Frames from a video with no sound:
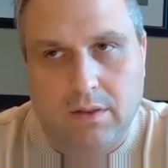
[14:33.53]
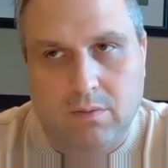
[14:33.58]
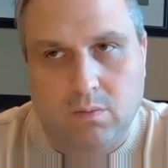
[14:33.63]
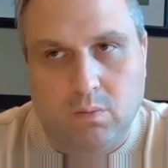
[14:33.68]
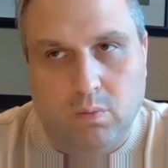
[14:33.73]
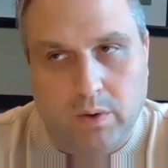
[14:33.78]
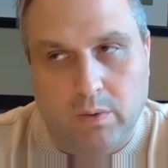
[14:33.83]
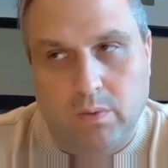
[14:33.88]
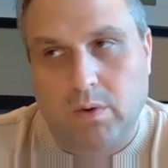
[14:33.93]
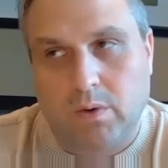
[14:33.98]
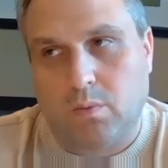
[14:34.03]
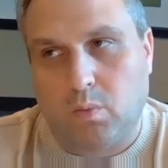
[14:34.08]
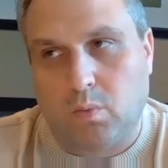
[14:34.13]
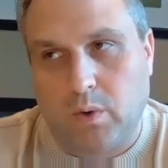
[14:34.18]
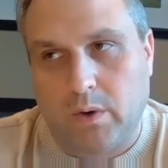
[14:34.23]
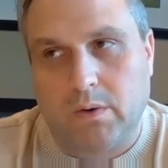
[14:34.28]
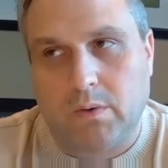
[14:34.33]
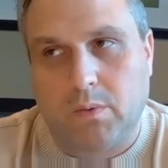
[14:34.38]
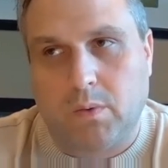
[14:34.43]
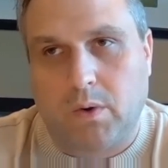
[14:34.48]
We
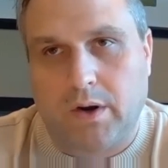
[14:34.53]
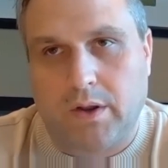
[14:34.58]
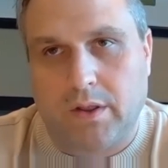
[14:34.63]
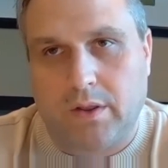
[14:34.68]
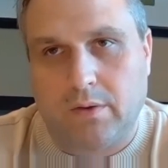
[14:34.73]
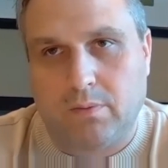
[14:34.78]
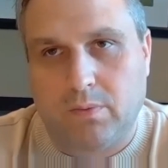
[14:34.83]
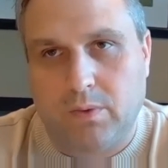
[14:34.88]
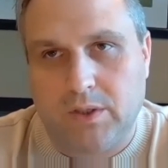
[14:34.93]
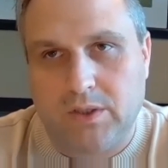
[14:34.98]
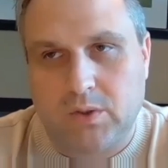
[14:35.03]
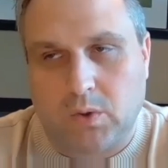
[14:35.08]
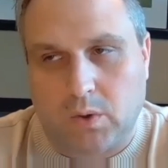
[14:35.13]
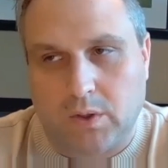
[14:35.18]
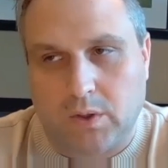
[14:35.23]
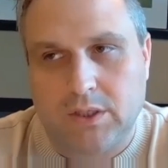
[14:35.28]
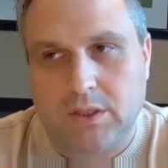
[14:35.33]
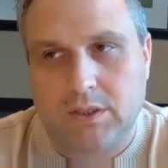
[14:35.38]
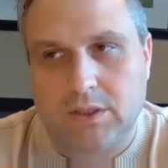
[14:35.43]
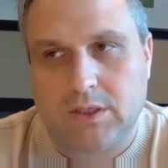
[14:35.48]
were one of the
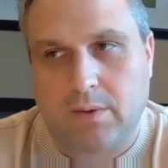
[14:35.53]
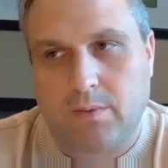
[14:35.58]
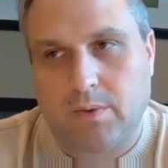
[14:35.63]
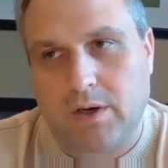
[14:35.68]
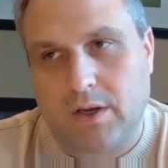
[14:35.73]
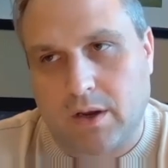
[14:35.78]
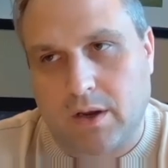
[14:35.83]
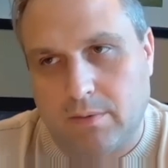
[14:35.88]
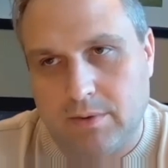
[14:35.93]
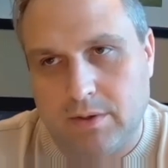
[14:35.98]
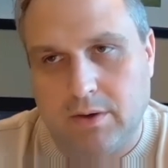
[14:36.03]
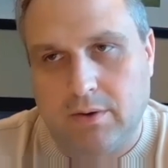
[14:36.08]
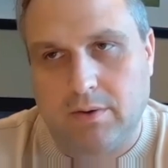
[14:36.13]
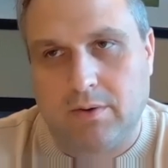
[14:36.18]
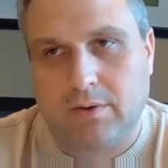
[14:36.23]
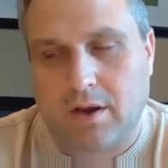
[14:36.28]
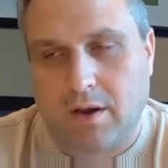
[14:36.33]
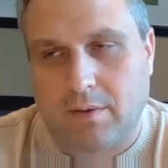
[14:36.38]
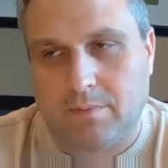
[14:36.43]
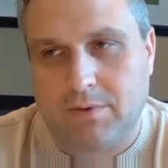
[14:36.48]
resources. They would come
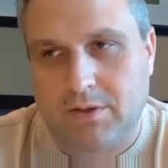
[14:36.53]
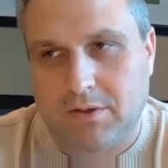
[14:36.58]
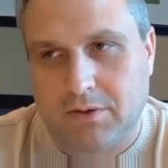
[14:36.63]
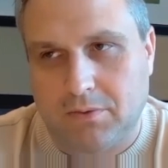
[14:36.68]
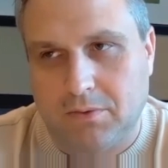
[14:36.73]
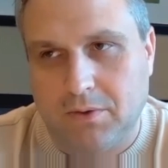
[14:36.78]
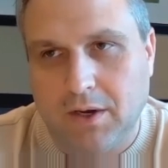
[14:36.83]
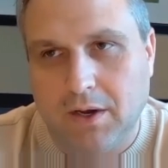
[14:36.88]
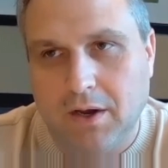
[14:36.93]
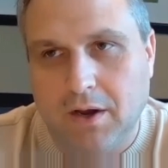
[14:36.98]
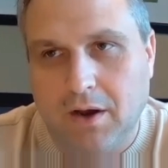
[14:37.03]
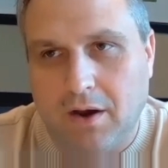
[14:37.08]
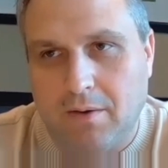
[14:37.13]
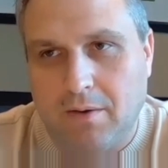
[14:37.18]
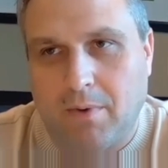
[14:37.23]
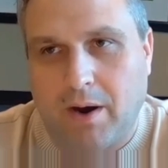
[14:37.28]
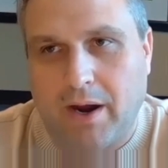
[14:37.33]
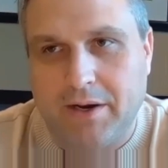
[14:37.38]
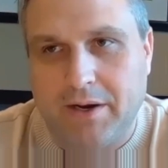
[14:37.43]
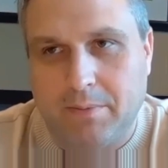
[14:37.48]
to
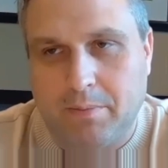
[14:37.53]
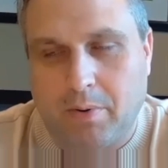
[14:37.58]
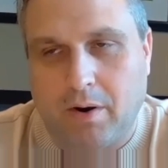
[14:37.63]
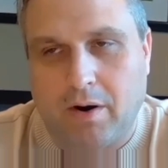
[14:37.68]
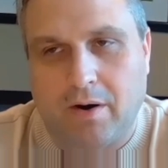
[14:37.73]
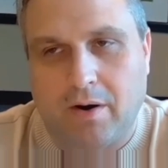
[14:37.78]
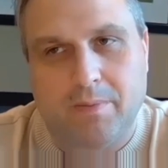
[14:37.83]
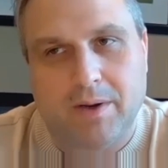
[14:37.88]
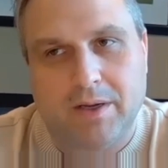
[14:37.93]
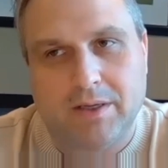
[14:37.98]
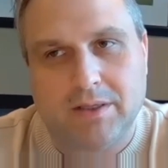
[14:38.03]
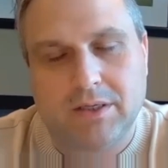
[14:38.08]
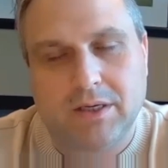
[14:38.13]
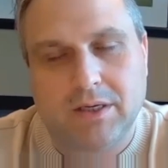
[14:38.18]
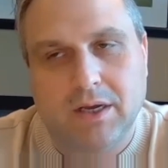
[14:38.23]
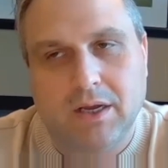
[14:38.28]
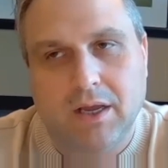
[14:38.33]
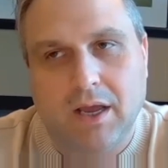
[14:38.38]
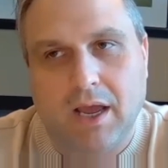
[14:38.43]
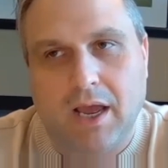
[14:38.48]
my department,
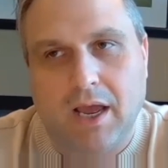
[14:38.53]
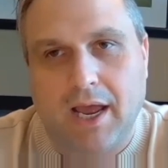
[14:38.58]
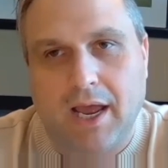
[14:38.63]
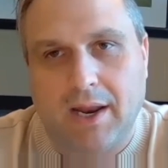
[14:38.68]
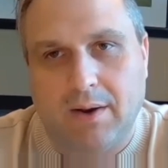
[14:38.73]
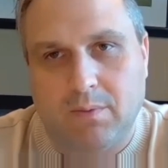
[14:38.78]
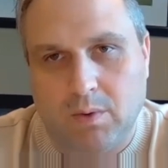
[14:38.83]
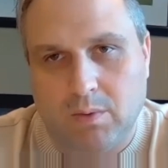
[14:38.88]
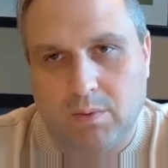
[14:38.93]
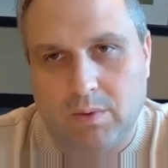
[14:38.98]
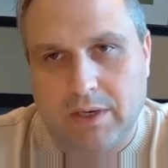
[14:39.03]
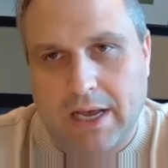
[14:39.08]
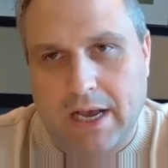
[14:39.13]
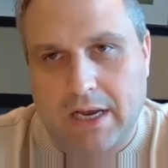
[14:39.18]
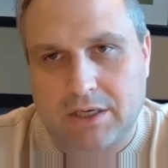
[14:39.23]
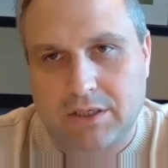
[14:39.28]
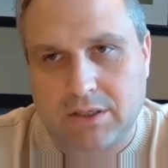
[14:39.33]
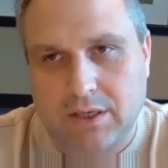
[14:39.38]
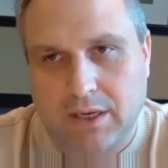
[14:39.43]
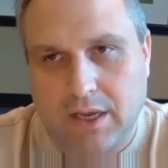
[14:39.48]
and we would
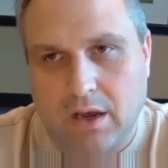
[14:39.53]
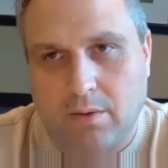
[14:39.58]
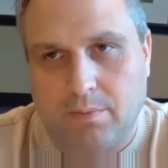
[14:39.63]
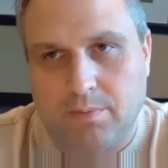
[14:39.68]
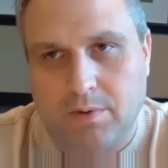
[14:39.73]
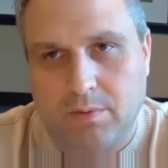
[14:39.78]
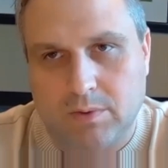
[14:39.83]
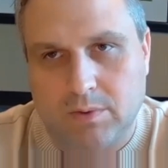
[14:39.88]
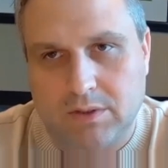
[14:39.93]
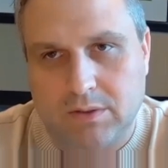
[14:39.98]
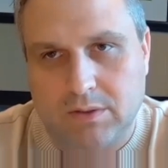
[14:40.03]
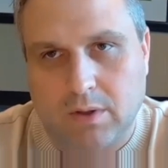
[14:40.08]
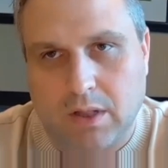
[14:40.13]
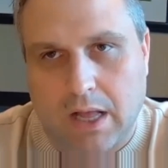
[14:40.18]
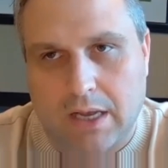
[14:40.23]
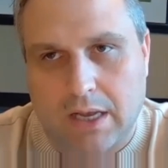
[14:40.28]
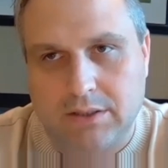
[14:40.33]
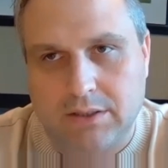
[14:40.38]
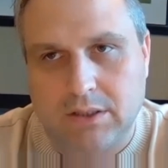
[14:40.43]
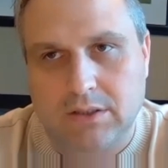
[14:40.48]
actually help them with some
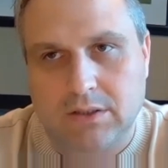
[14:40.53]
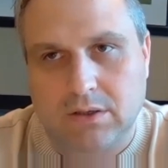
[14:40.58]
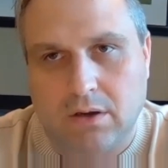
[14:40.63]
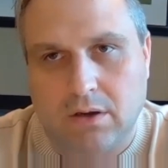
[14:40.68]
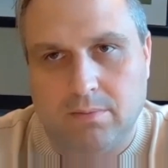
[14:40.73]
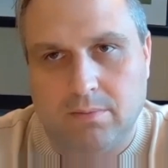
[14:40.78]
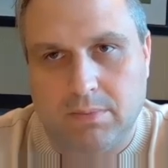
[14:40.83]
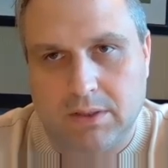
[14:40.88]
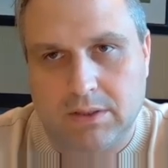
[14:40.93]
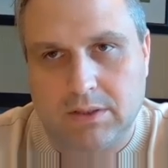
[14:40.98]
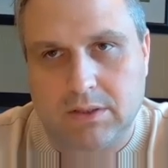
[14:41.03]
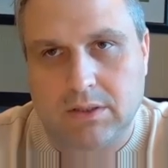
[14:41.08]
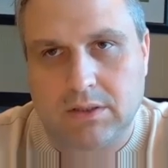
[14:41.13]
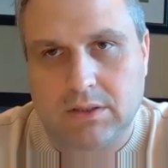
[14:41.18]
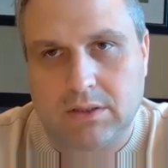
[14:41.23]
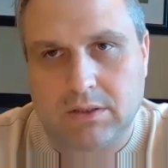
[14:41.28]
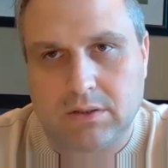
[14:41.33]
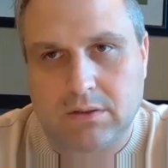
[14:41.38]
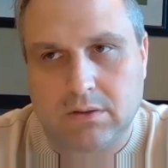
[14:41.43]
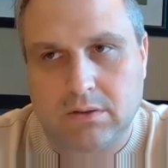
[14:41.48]
classes on
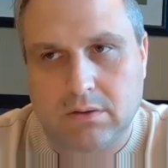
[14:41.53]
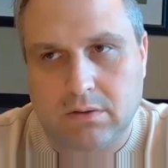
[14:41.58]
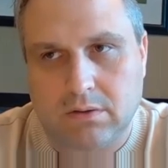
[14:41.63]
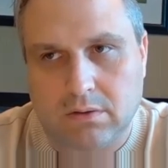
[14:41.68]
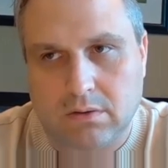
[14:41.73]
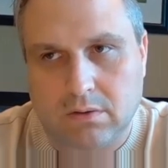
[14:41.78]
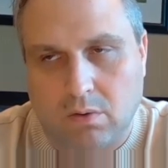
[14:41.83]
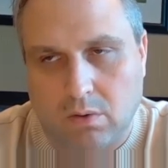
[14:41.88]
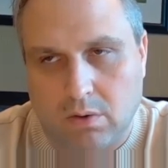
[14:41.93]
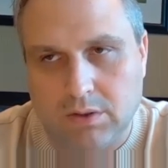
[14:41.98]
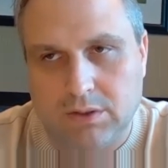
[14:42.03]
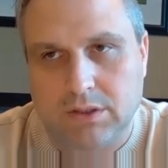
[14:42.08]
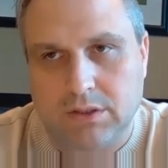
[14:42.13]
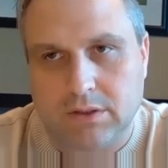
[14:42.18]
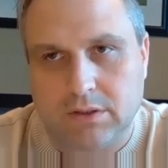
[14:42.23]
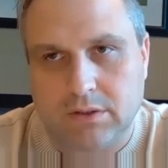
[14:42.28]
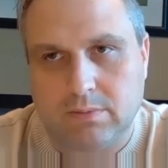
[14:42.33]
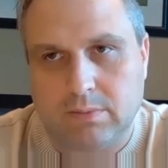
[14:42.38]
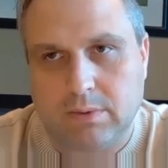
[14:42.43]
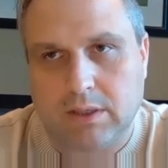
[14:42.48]
business
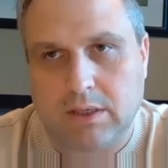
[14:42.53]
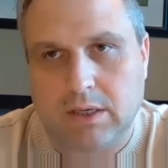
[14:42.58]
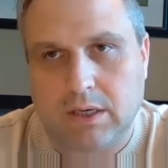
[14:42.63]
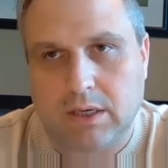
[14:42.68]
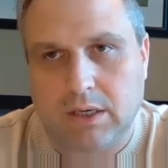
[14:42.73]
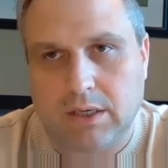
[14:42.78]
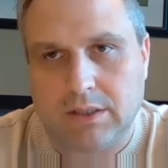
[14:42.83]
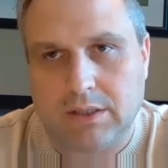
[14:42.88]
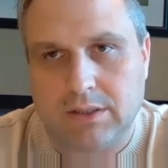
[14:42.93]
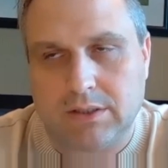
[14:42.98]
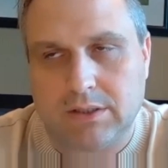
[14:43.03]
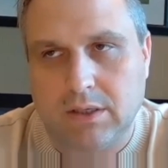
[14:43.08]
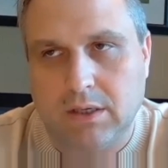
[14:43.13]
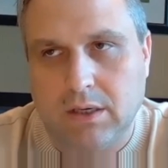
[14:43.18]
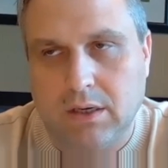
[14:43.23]
courses because